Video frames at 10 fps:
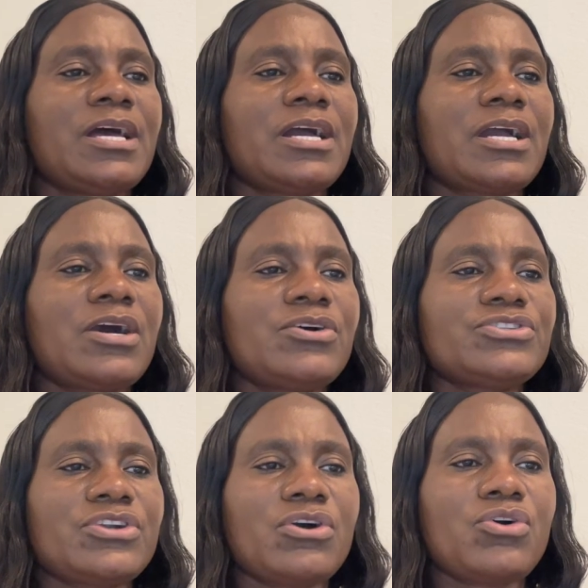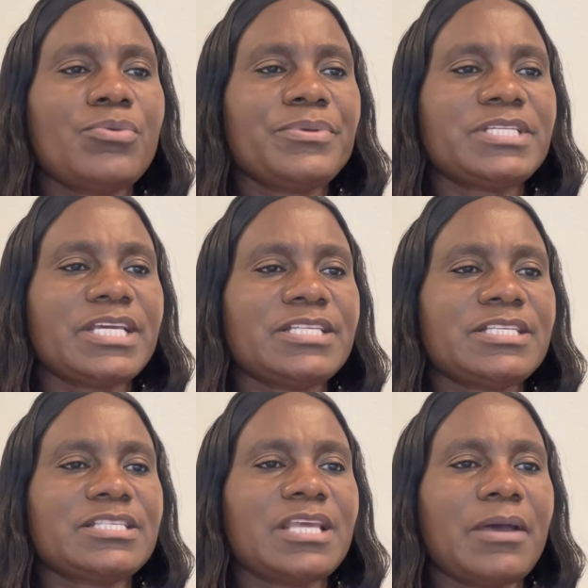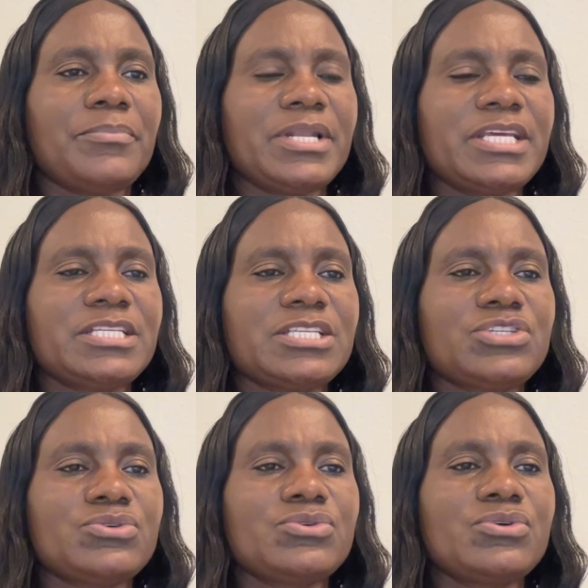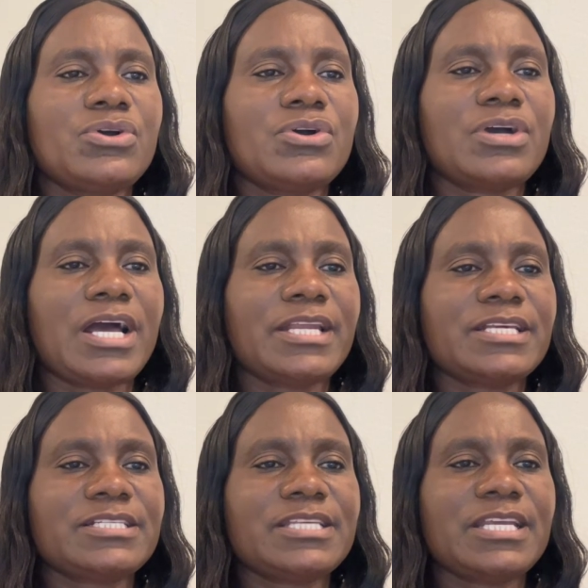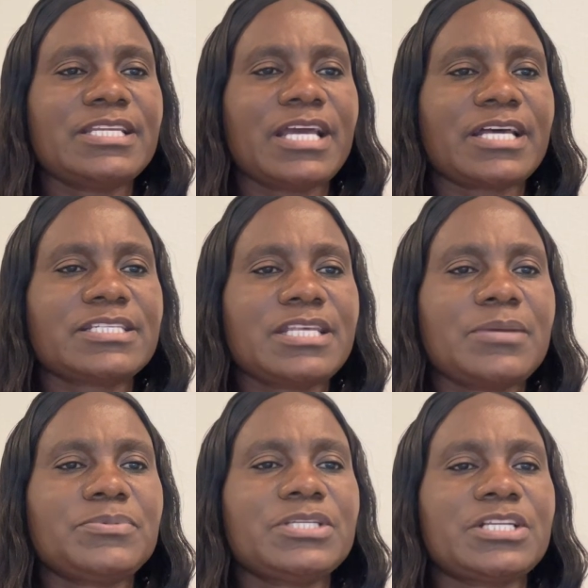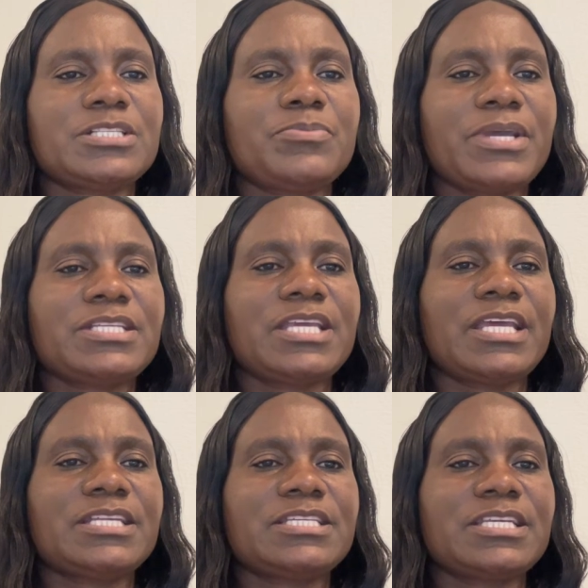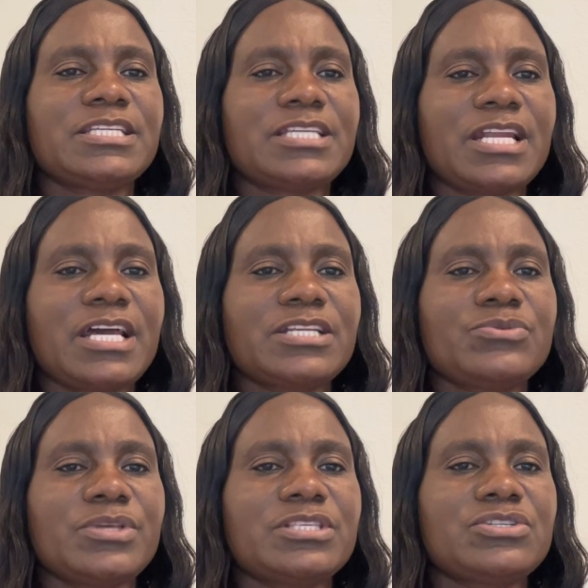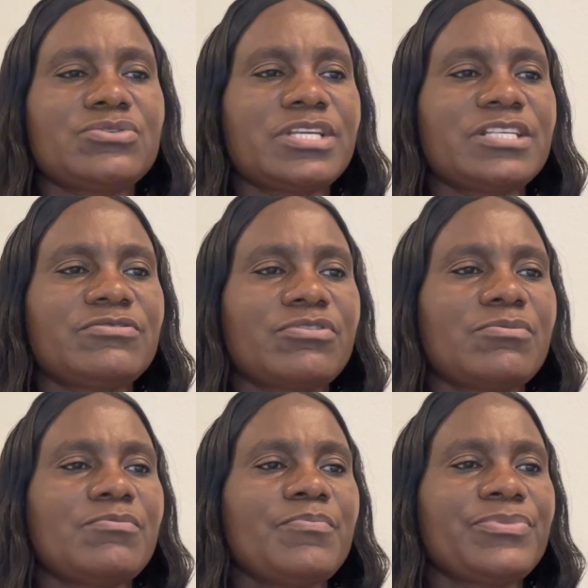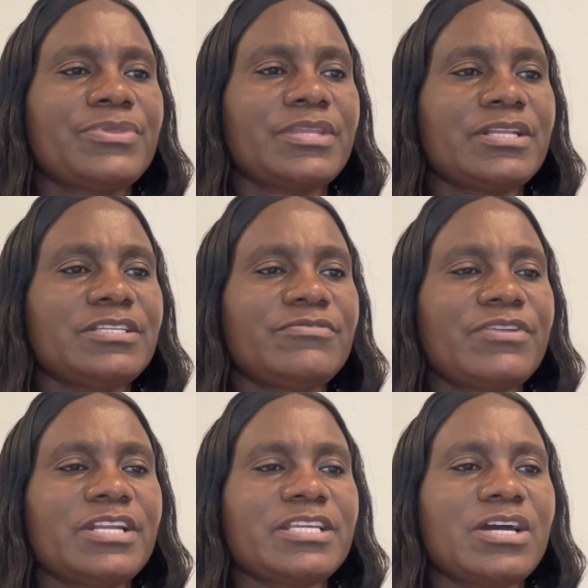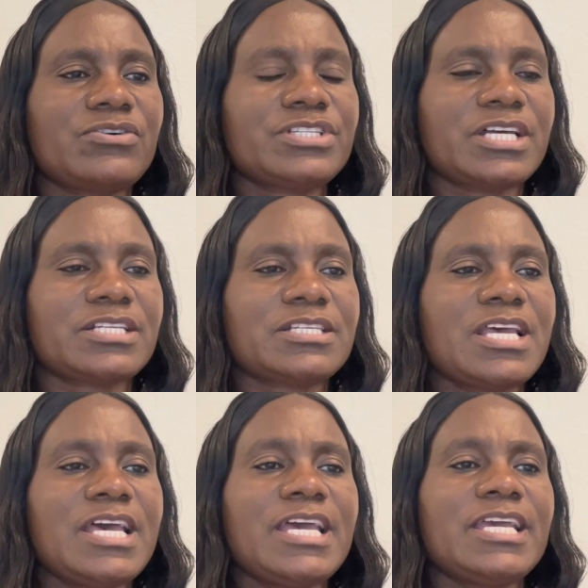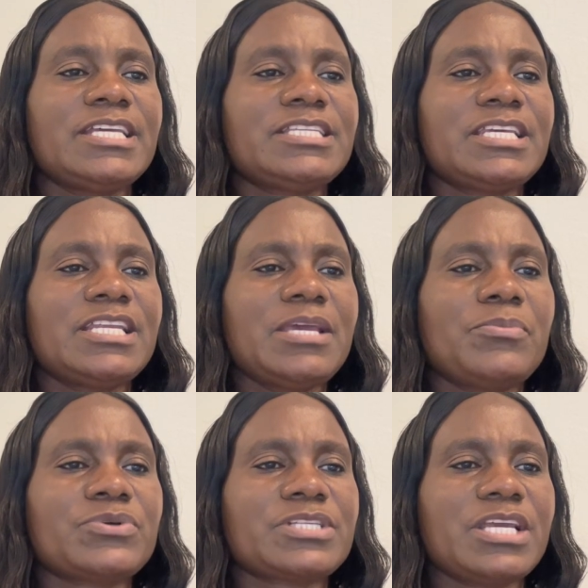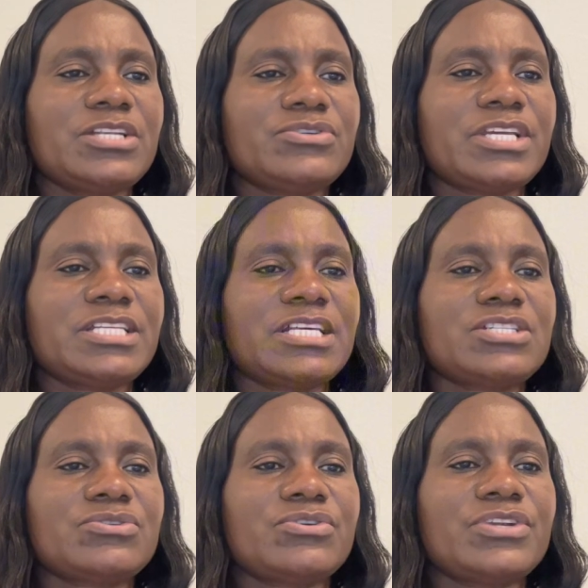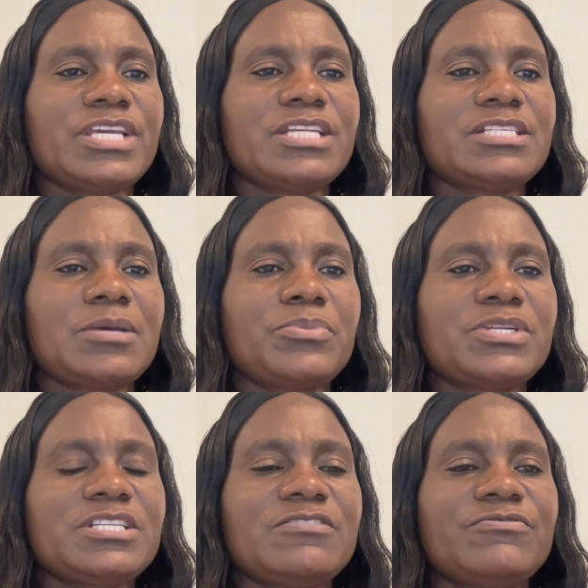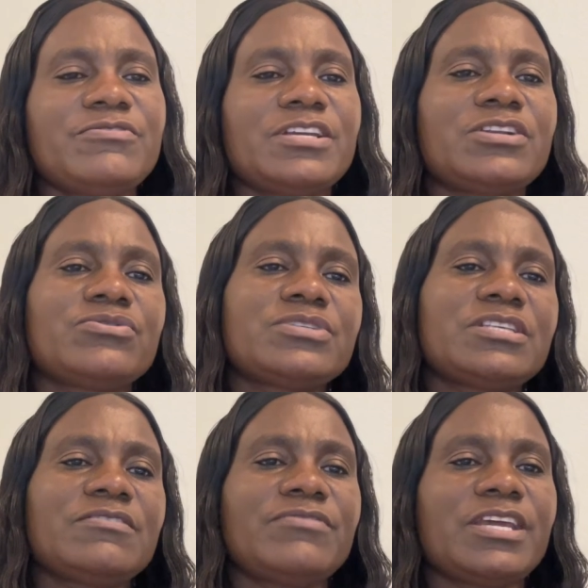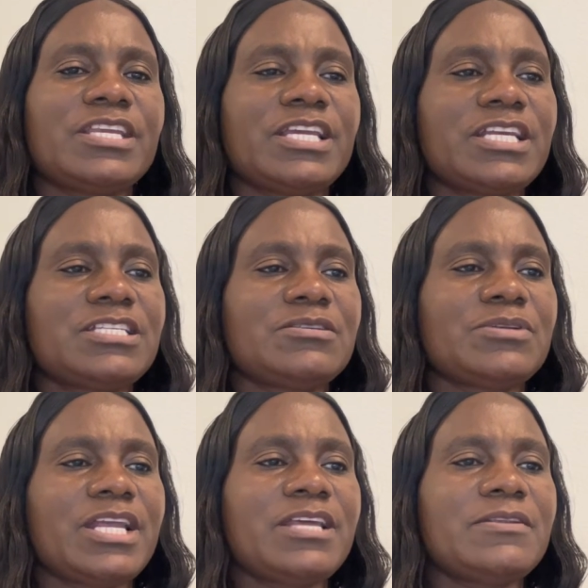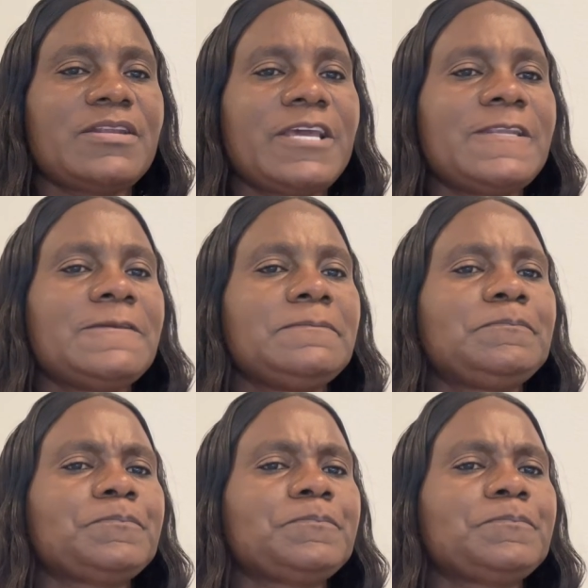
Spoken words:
Cultural competence is the ability to understand, accept, respect, and interact with students from different cultures. It enables educators to create supportive, inclusive, and engaging learning